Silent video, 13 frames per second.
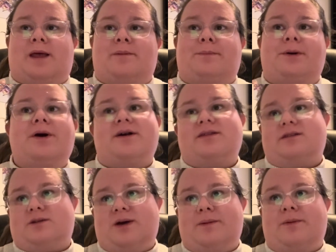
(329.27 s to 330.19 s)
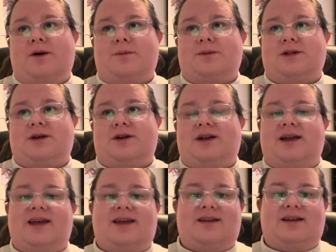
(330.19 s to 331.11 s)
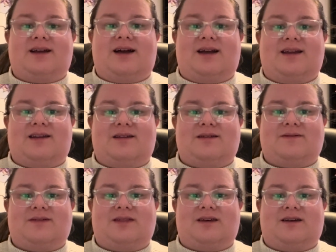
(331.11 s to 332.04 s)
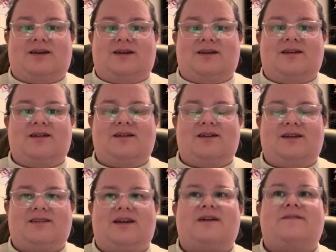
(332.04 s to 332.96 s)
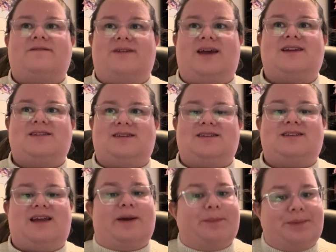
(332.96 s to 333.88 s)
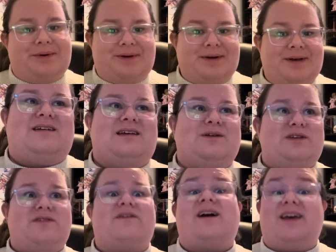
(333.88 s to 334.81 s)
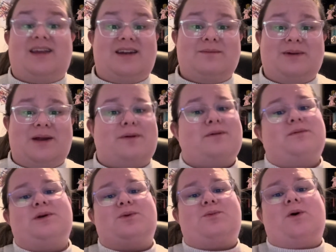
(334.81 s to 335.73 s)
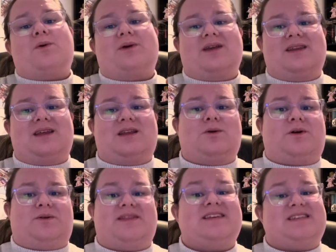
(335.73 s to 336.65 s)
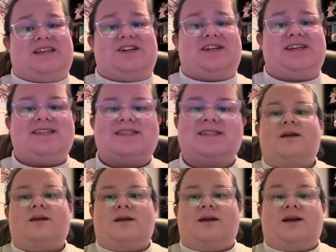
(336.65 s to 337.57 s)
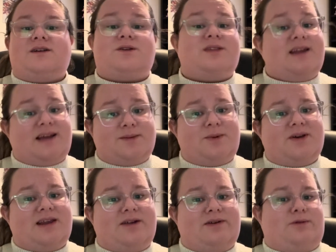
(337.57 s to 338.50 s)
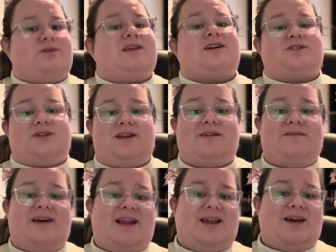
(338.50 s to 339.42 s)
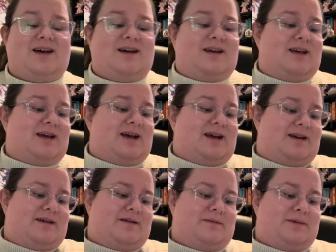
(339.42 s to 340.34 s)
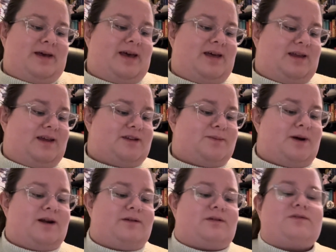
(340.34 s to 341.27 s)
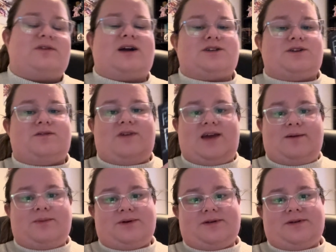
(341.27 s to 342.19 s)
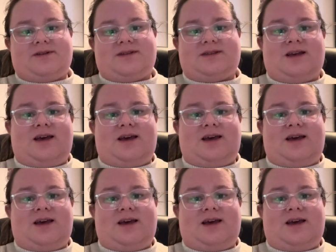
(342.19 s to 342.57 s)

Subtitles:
book that's quite popular in kind of it's like a fantasy staple. It was fine, but I probably won't continue on with the series. So the next book that I read was actually a novella, and it was part of the Fractured Fables